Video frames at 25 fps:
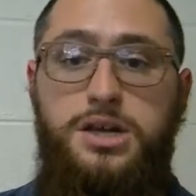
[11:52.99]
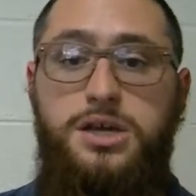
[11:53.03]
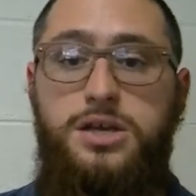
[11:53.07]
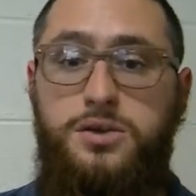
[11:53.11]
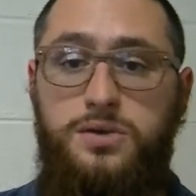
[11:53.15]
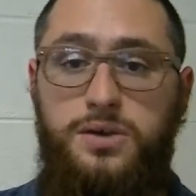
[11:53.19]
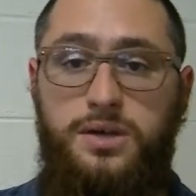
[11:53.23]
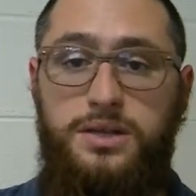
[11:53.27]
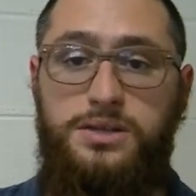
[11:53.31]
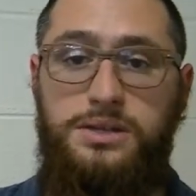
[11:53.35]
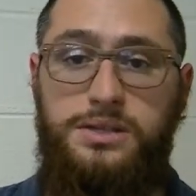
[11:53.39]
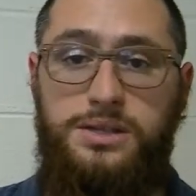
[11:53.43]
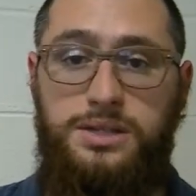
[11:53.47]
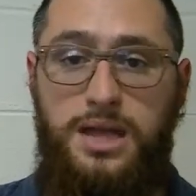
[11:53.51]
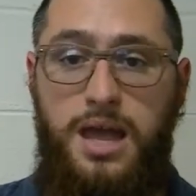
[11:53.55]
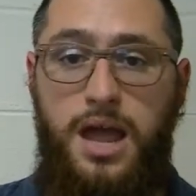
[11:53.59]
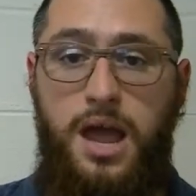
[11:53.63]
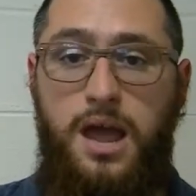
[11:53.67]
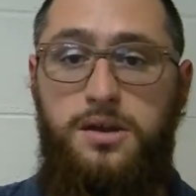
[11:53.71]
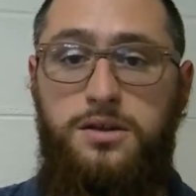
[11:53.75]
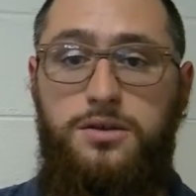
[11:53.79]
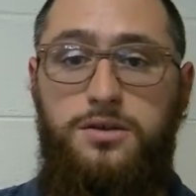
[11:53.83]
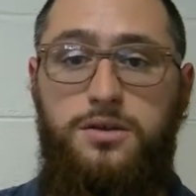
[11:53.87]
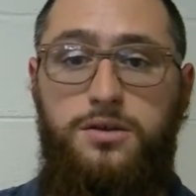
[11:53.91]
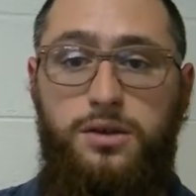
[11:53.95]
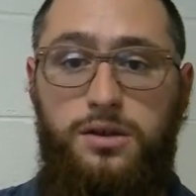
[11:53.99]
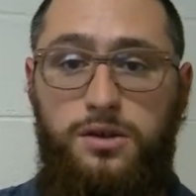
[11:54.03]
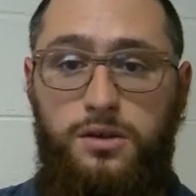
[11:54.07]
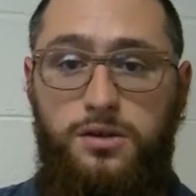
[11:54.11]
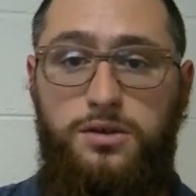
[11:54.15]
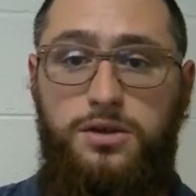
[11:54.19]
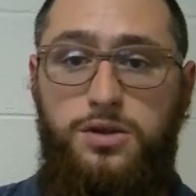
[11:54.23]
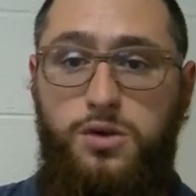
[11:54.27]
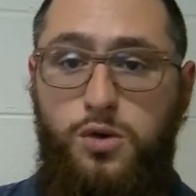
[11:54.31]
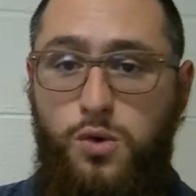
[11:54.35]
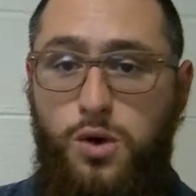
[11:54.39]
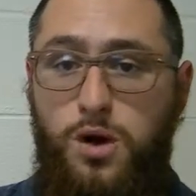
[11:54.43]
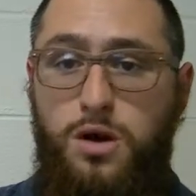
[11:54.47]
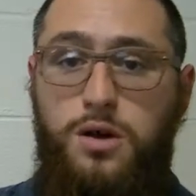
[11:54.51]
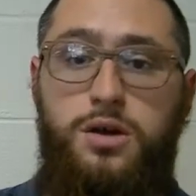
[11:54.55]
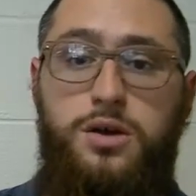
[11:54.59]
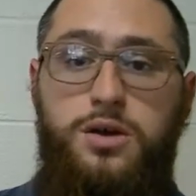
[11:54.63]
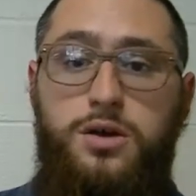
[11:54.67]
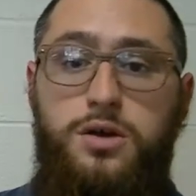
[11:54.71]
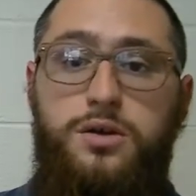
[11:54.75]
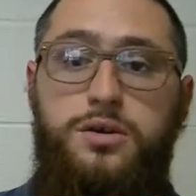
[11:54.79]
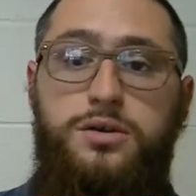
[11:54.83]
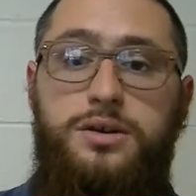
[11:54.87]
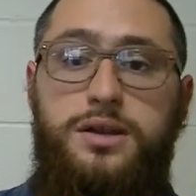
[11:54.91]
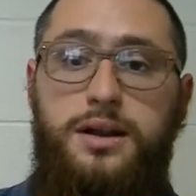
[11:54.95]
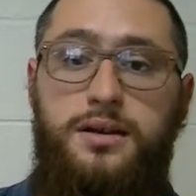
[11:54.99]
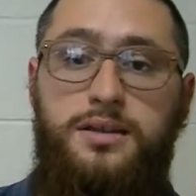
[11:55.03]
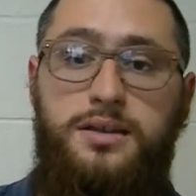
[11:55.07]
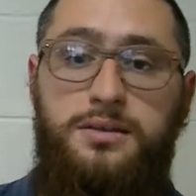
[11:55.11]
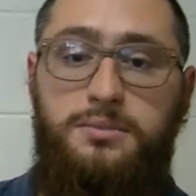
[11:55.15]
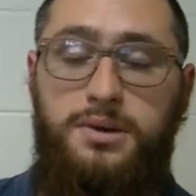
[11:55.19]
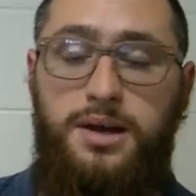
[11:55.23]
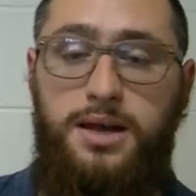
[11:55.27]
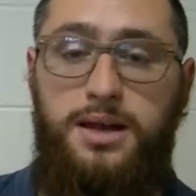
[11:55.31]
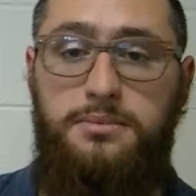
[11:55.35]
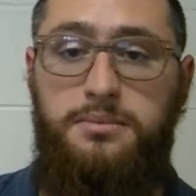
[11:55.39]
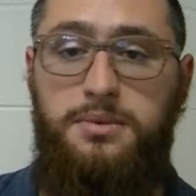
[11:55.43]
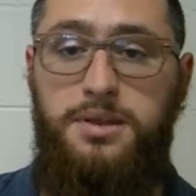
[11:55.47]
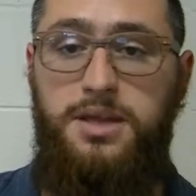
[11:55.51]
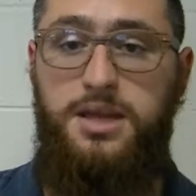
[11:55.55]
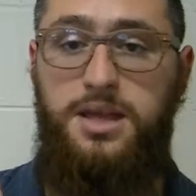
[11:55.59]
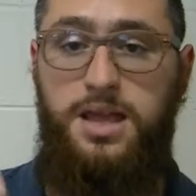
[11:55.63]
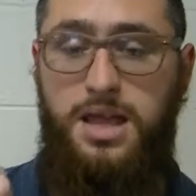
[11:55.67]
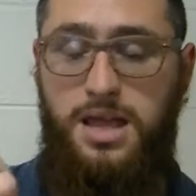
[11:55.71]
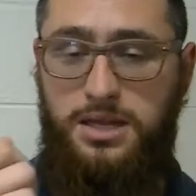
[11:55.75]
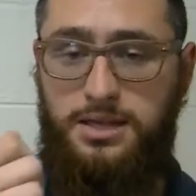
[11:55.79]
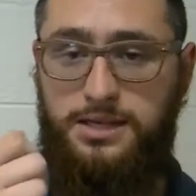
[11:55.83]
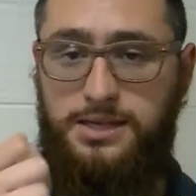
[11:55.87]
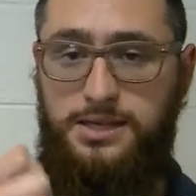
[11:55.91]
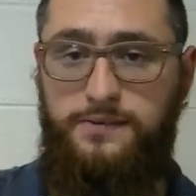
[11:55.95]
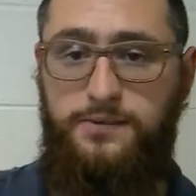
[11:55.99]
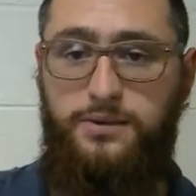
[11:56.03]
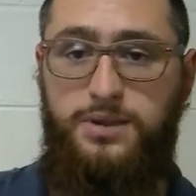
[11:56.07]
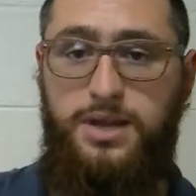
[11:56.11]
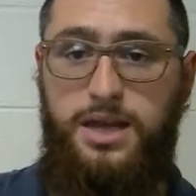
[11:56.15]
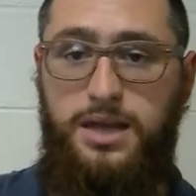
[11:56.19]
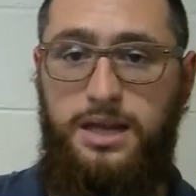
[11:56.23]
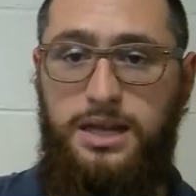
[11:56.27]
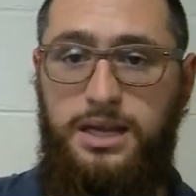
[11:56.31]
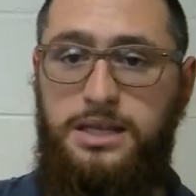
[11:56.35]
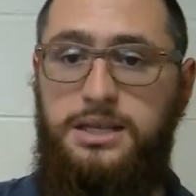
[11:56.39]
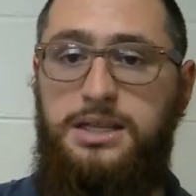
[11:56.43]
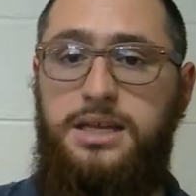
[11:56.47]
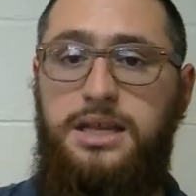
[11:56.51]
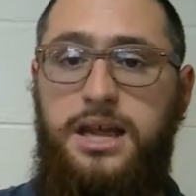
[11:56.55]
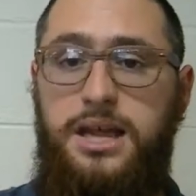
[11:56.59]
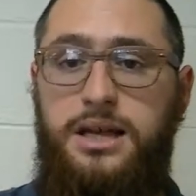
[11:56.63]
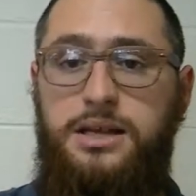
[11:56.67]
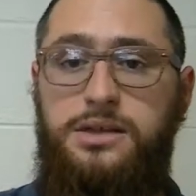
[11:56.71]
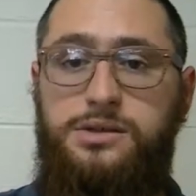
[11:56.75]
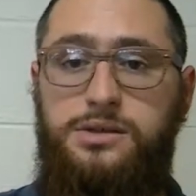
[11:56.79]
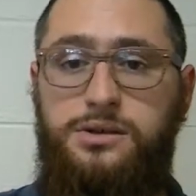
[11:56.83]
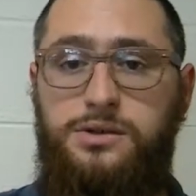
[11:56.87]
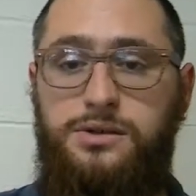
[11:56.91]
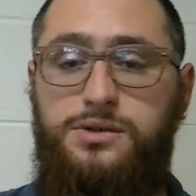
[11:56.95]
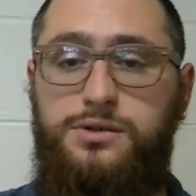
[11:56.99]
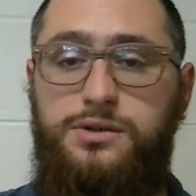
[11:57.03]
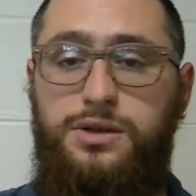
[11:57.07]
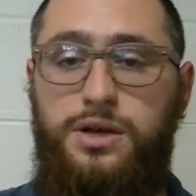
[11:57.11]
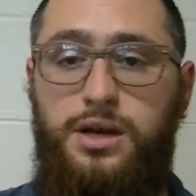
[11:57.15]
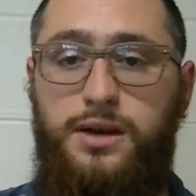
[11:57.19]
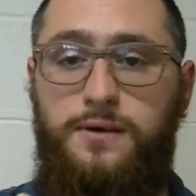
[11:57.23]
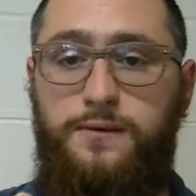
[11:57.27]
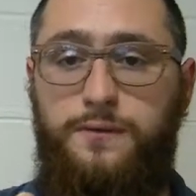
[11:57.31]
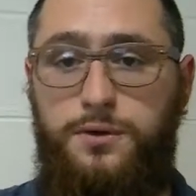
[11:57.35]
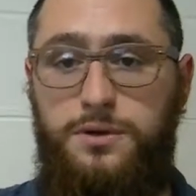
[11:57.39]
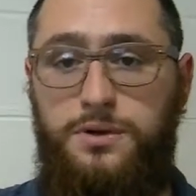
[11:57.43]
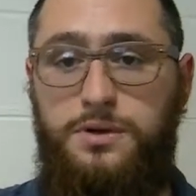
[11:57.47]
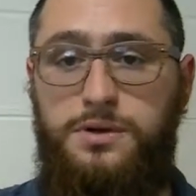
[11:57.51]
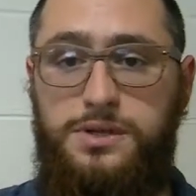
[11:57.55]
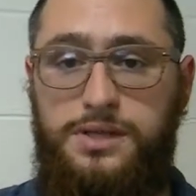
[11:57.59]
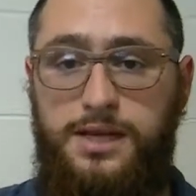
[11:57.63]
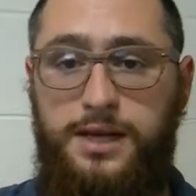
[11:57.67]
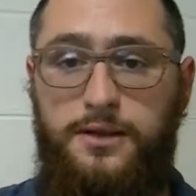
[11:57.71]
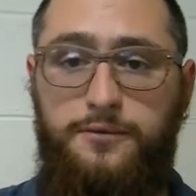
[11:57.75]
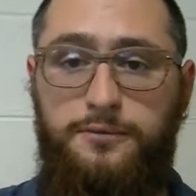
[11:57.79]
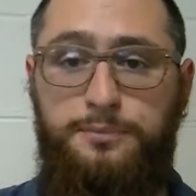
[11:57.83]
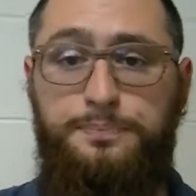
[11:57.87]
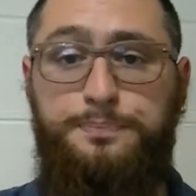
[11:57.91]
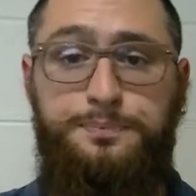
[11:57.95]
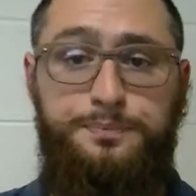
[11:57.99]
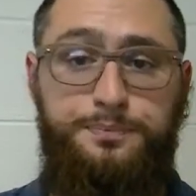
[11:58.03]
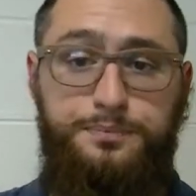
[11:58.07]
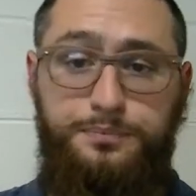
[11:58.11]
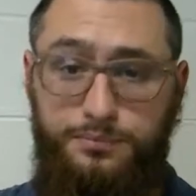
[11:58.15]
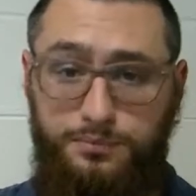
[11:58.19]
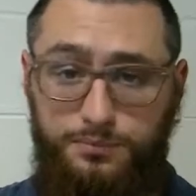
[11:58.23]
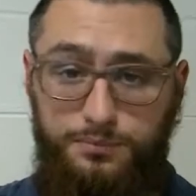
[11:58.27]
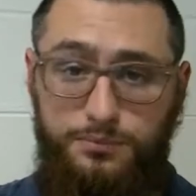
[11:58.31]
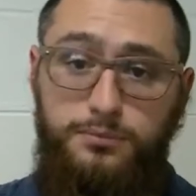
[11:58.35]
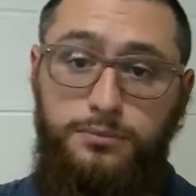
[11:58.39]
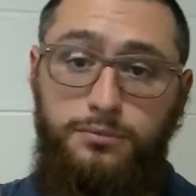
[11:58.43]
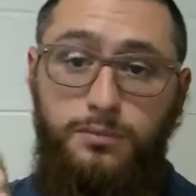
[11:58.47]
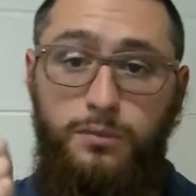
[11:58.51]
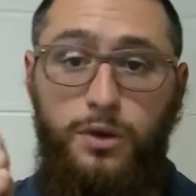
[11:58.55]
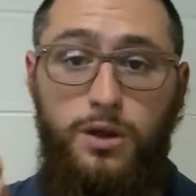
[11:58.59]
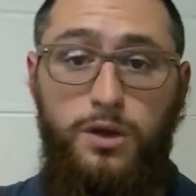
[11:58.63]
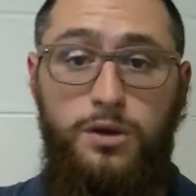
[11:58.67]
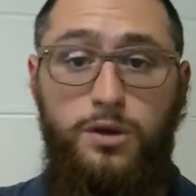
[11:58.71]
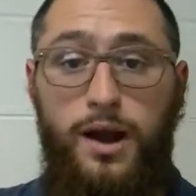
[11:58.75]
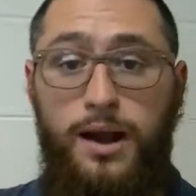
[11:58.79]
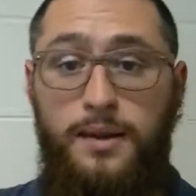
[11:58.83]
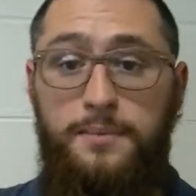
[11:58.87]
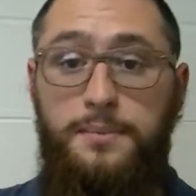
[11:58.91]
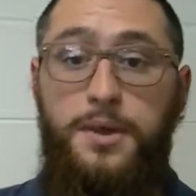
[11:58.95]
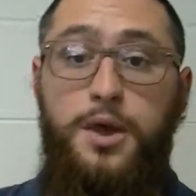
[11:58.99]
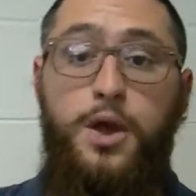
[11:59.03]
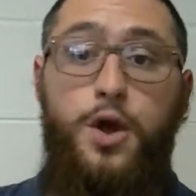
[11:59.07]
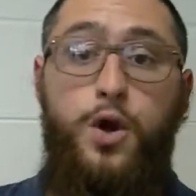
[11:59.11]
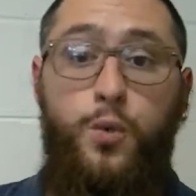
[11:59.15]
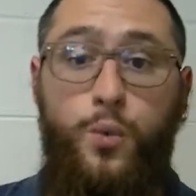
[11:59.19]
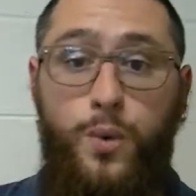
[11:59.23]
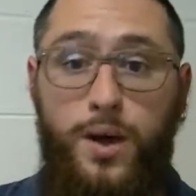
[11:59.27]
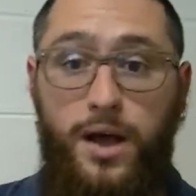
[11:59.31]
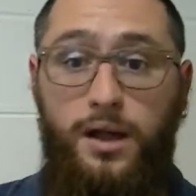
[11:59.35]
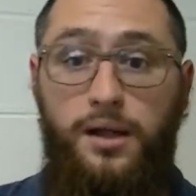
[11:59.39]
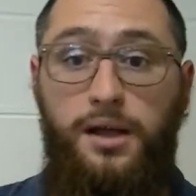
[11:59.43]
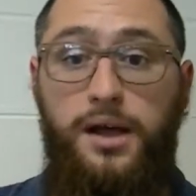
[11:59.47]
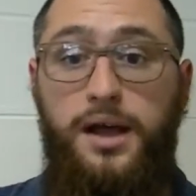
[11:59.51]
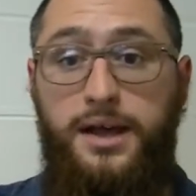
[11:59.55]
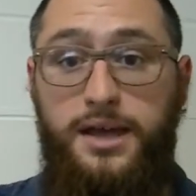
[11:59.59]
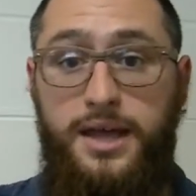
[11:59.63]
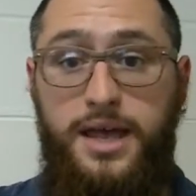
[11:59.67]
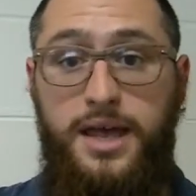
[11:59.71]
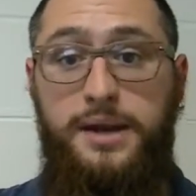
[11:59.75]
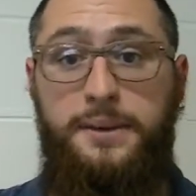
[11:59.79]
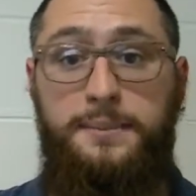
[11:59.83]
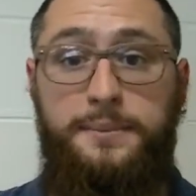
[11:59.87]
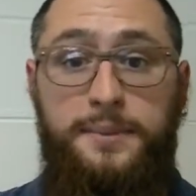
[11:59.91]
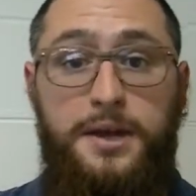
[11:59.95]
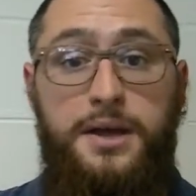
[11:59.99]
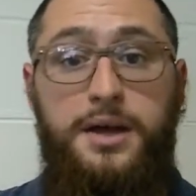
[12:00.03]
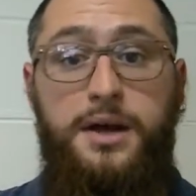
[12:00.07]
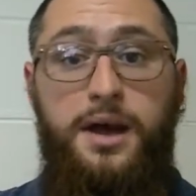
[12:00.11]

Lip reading: you can scan your little QR code down at the bottom and see if you can't get the answers for yourself. All right, well, again,